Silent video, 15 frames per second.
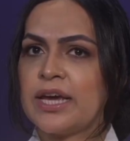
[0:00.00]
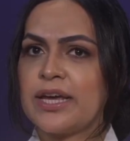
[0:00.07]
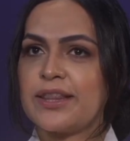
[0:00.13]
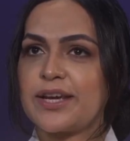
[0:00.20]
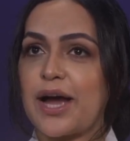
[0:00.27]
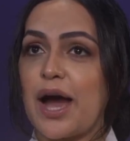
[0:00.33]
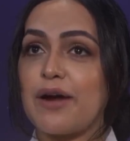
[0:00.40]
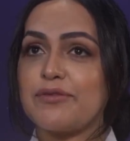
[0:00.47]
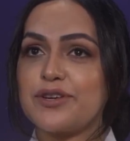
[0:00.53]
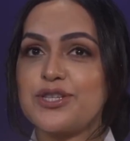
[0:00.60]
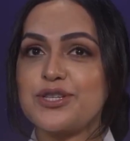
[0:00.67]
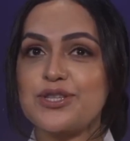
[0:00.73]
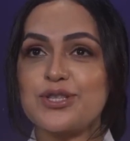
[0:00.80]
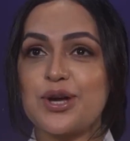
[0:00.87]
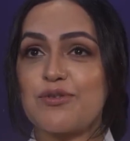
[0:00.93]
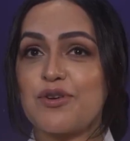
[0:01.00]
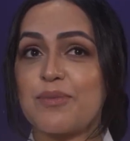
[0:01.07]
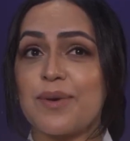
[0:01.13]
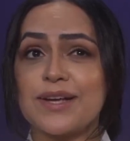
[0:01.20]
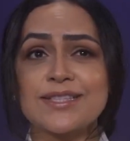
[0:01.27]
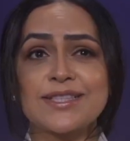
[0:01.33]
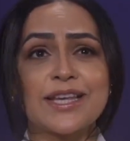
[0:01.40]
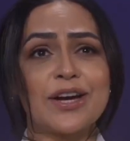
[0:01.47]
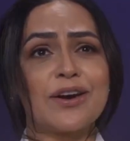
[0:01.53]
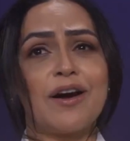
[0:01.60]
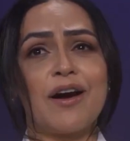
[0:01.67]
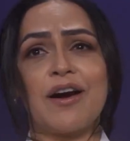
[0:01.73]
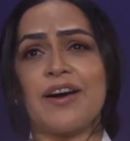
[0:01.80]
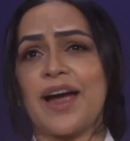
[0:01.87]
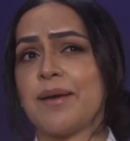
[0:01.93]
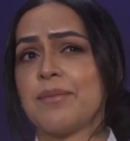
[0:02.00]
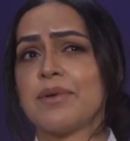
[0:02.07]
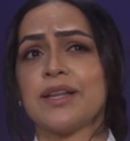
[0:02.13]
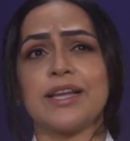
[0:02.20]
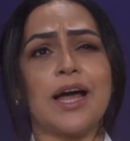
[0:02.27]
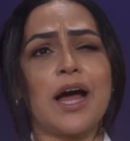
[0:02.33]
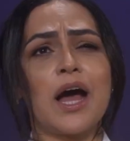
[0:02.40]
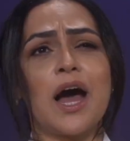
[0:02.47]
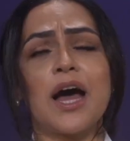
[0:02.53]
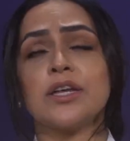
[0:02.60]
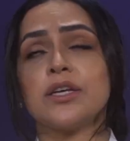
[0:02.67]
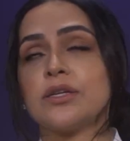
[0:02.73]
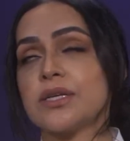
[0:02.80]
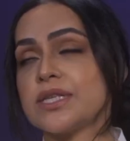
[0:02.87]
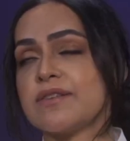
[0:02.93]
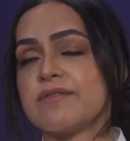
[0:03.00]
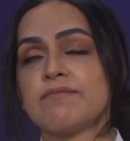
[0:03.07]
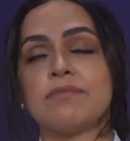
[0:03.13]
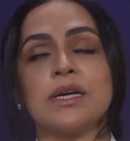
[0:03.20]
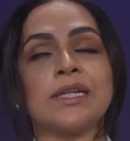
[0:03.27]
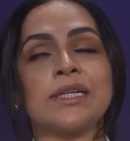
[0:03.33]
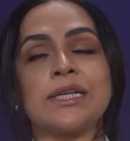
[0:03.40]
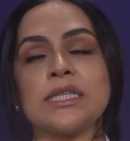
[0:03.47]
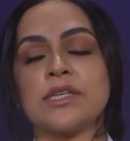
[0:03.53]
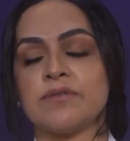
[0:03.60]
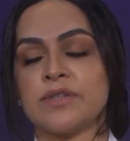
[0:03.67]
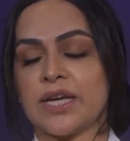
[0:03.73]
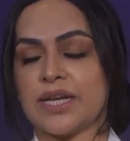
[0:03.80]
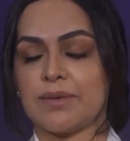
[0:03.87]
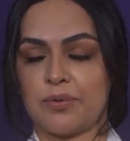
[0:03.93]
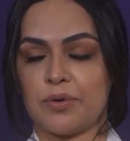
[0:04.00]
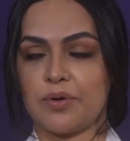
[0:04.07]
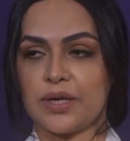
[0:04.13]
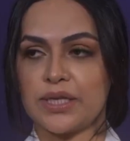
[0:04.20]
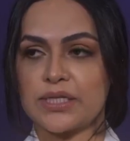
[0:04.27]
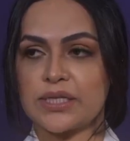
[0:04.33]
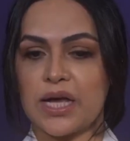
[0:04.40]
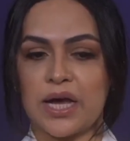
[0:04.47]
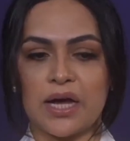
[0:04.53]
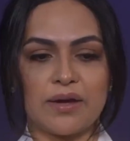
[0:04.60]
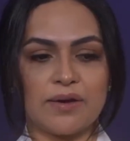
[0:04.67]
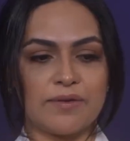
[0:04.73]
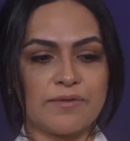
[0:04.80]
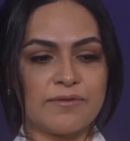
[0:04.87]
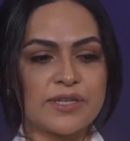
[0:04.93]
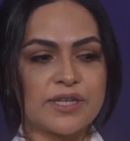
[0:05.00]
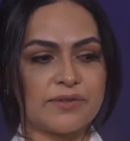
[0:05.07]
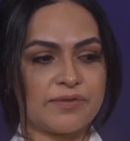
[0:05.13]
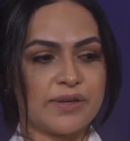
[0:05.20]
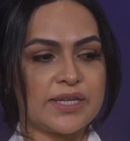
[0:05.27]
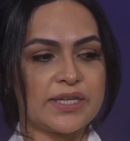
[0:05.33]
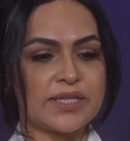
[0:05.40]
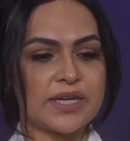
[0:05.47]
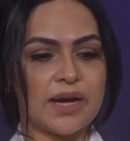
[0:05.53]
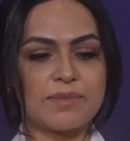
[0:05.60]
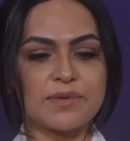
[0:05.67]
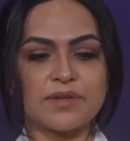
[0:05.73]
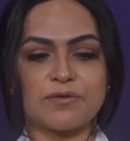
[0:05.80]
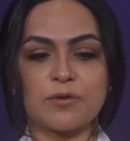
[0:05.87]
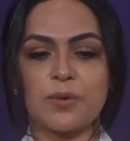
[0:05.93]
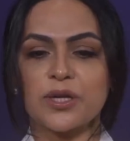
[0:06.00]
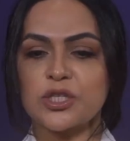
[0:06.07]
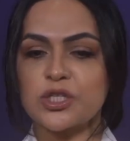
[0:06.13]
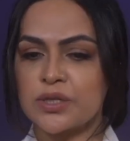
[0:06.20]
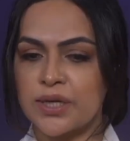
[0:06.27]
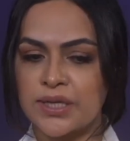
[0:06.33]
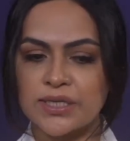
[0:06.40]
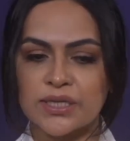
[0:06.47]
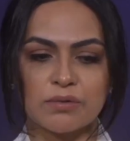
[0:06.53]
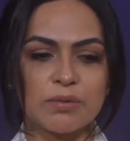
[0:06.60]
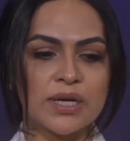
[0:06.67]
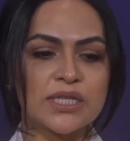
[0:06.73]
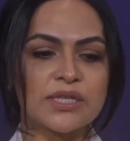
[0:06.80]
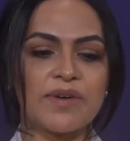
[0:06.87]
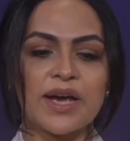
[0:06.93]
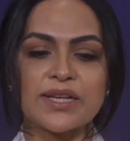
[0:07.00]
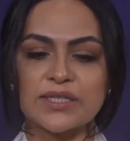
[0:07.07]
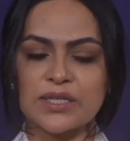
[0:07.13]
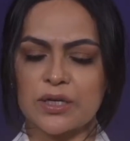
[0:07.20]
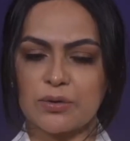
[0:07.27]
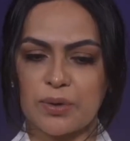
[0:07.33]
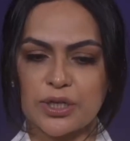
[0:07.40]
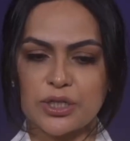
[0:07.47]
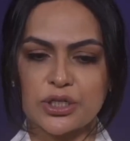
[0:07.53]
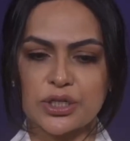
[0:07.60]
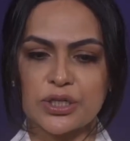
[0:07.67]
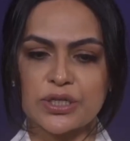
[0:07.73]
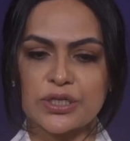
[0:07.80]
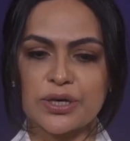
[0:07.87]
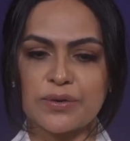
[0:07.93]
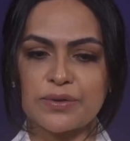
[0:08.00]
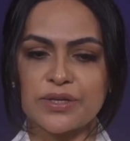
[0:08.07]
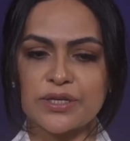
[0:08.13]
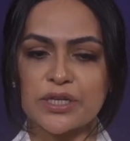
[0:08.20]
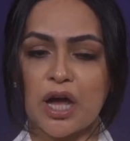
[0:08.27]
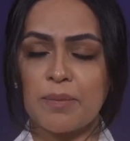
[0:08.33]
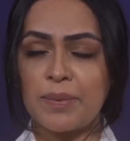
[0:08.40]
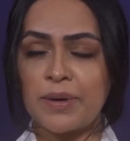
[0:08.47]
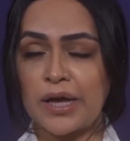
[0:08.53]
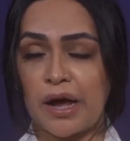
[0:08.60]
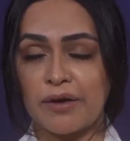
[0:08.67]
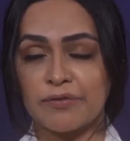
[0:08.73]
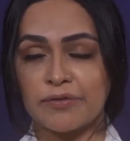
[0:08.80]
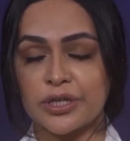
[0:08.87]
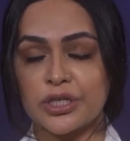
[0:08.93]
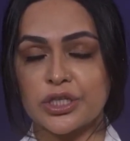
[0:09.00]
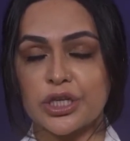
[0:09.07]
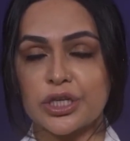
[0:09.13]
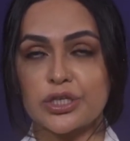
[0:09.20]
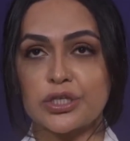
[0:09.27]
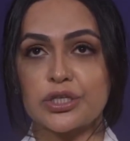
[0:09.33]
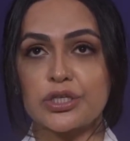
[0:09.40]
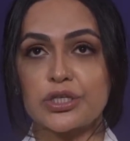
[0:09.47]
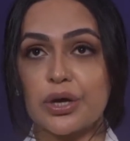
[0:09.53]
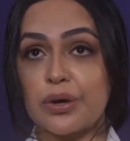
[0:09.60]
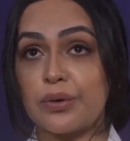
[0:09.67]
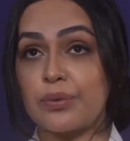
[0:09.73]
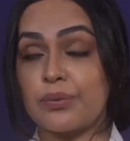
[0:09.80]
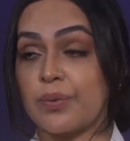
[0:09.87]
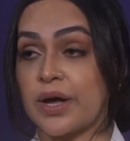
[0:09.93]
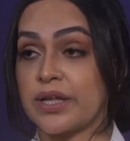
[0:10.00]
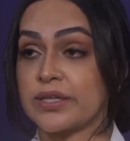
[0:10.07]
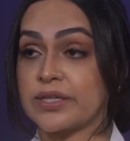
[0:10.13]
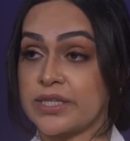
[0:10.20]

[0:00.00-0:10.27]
the coverage is so robust. There are, Emily, hundreds of millions of data points of different types of questions and ways of asking questions. So the topic coverage is so well